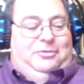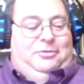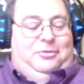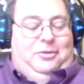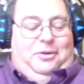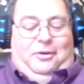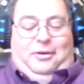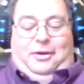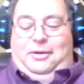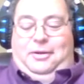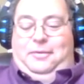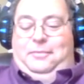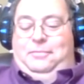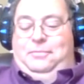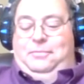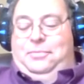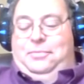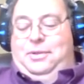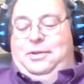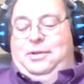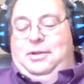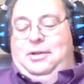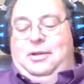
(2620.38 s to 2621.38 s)
This
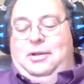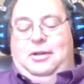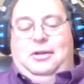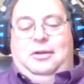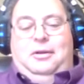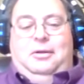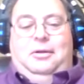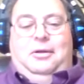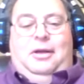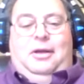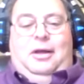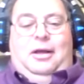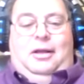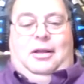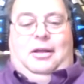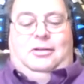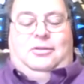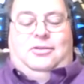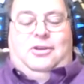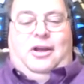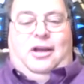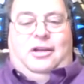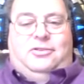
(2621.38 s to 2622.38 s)
judge um,
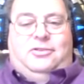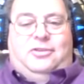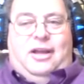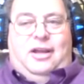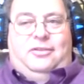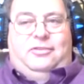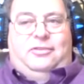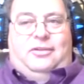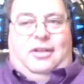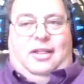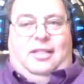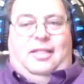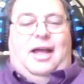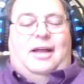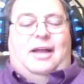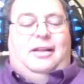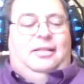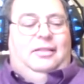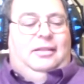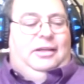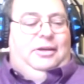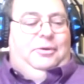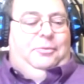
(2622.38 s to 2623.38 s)

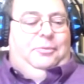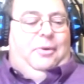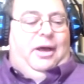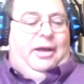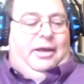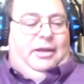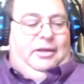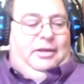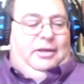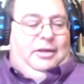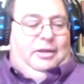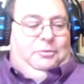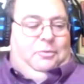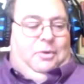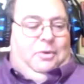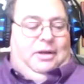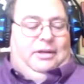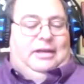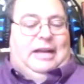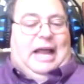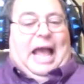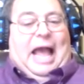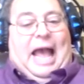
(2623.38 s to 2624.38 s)
reduced
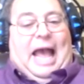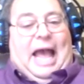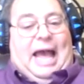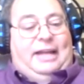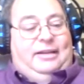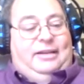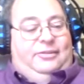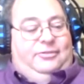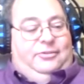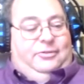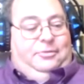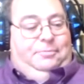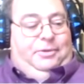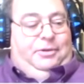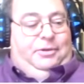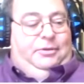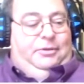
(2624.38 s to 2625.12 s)
punitive damages